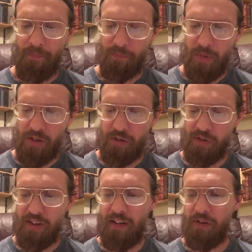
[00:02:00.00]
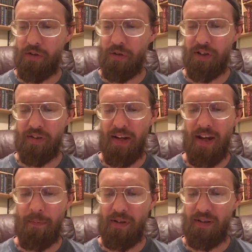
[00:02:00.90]
And so sadness trusted
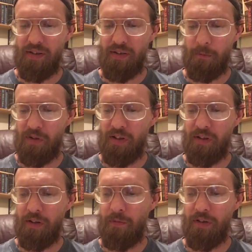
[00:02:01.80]
happiness and was delivered